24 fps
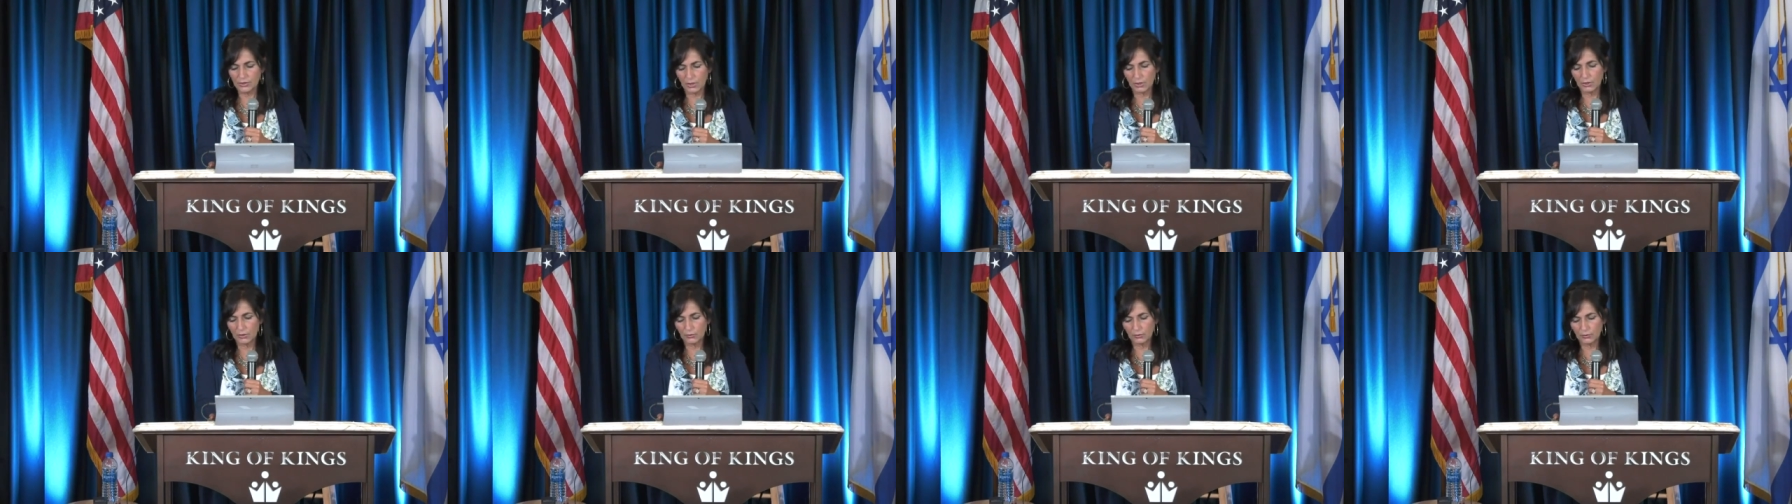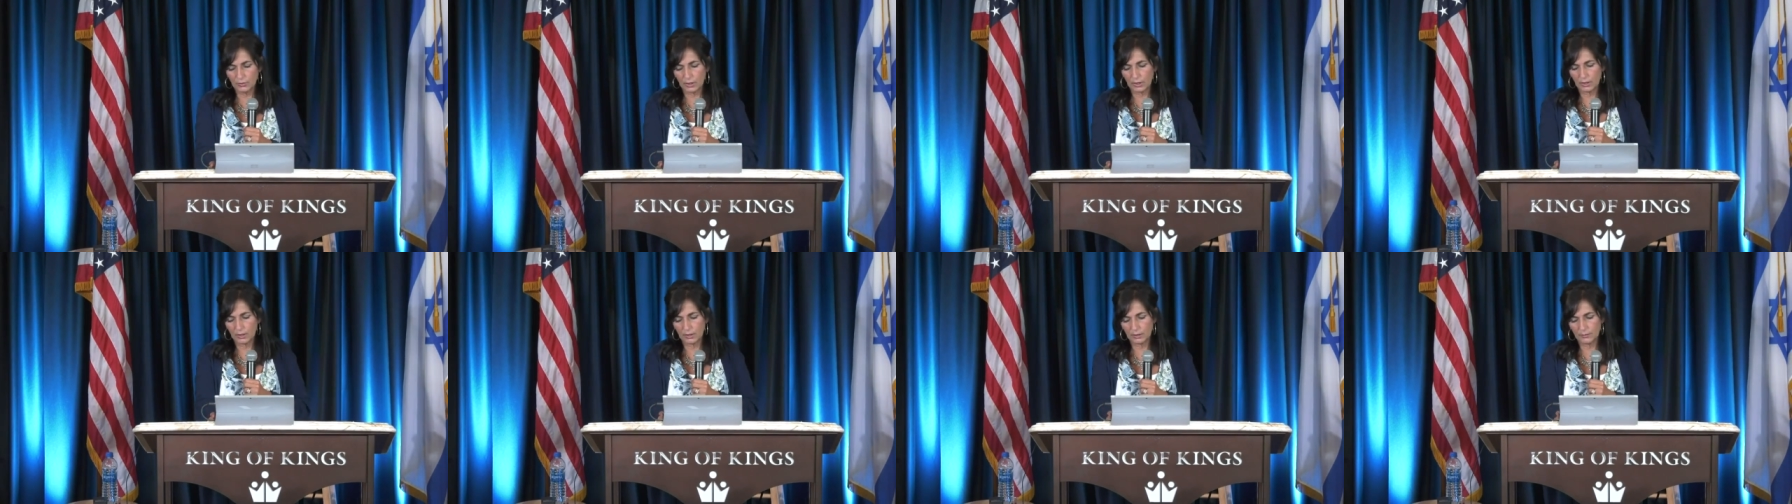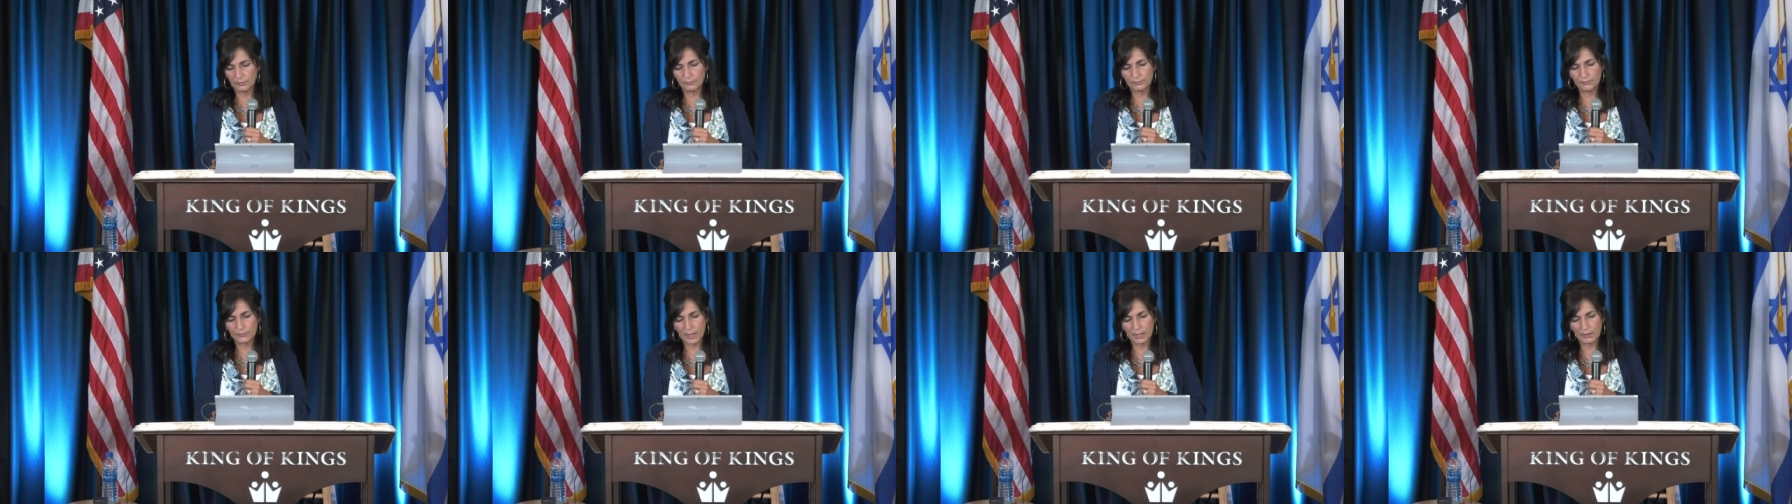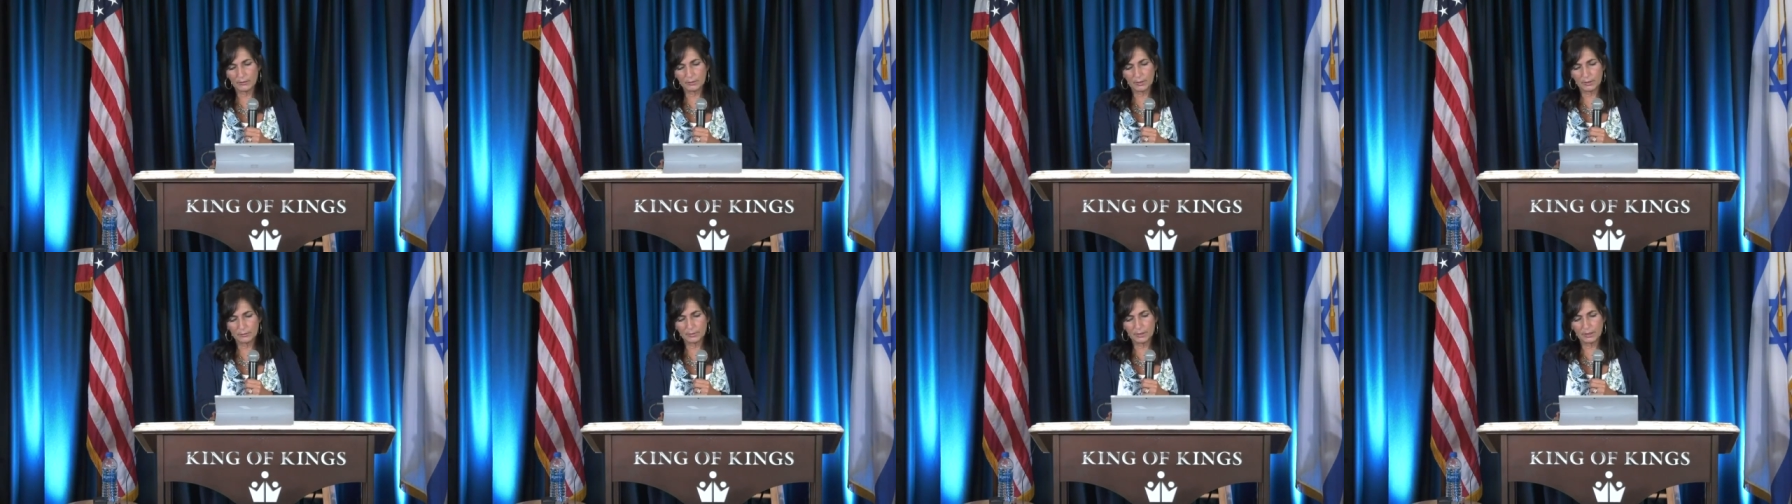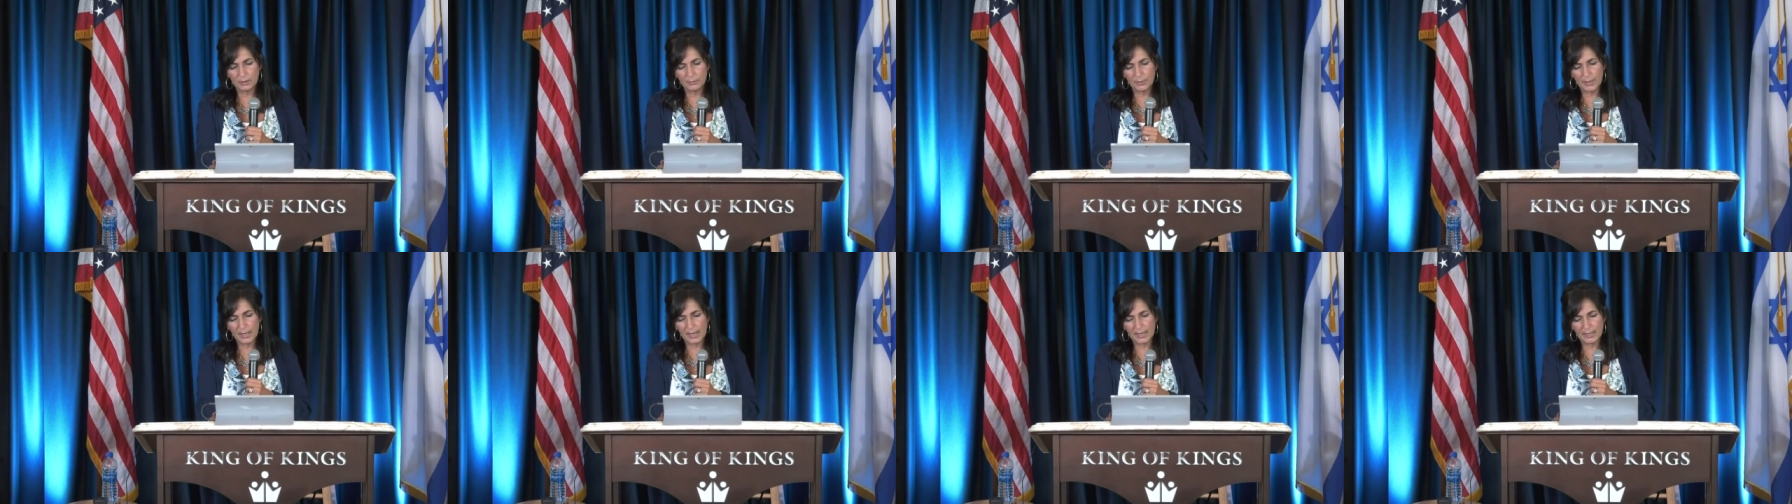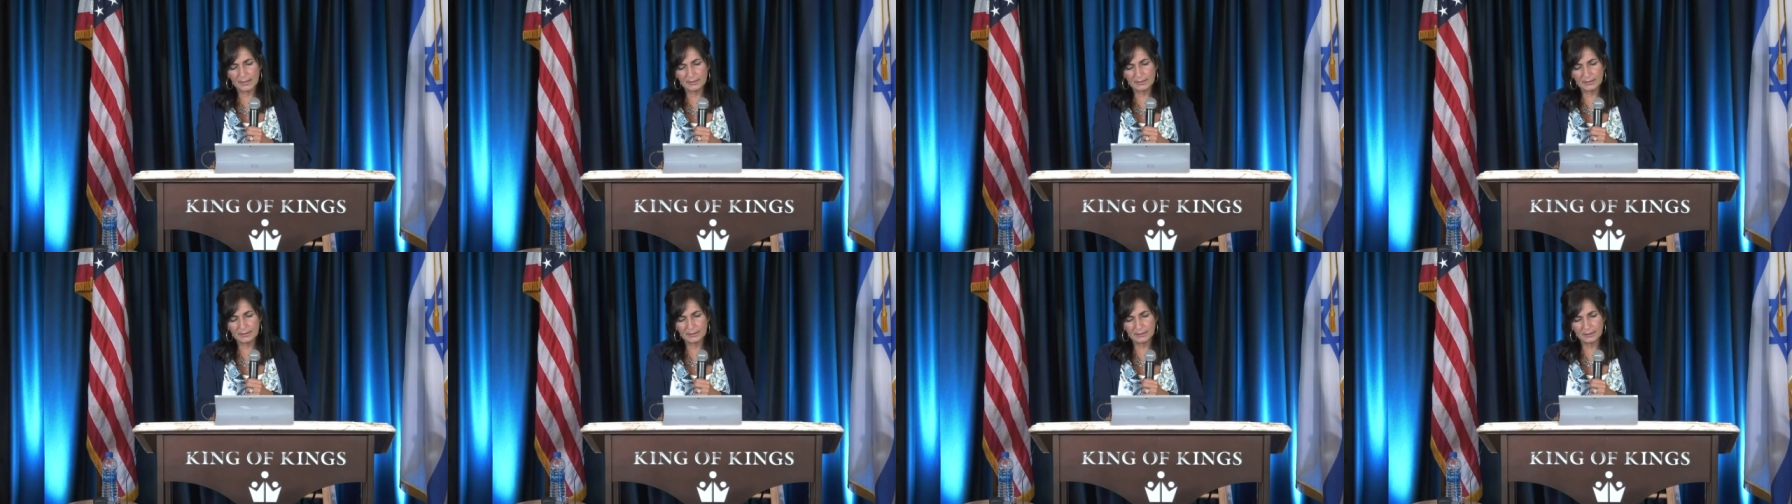So I'm going to
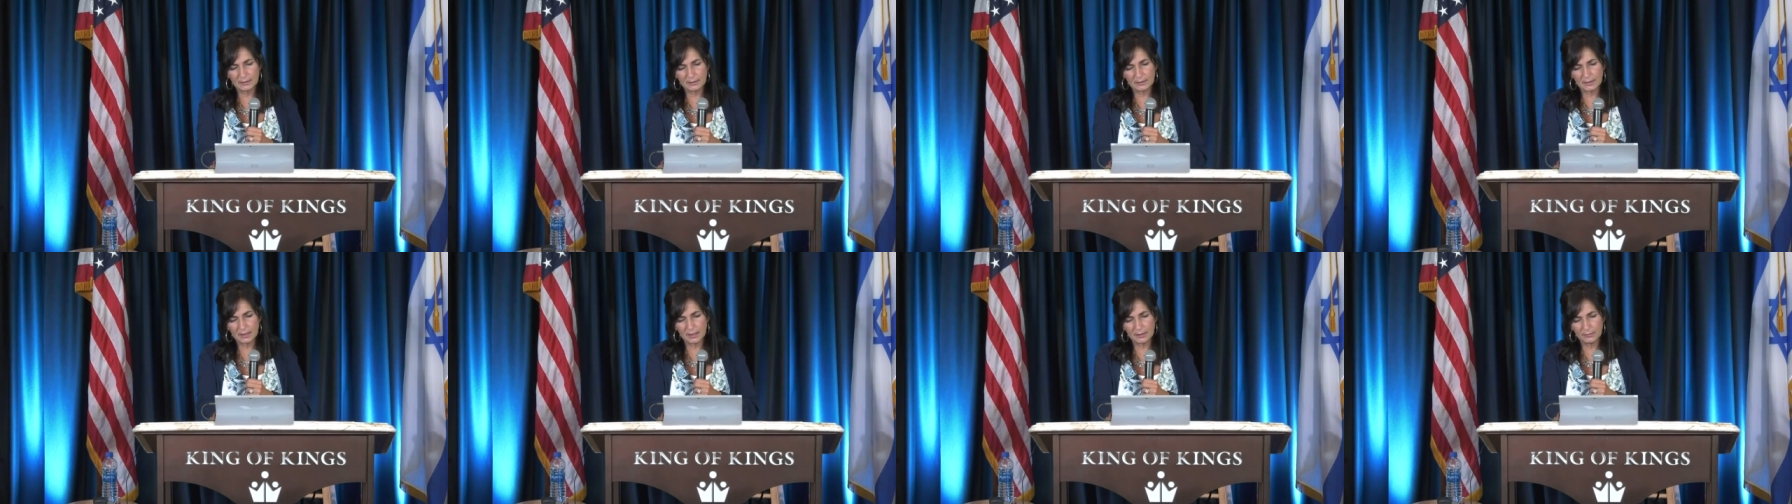pass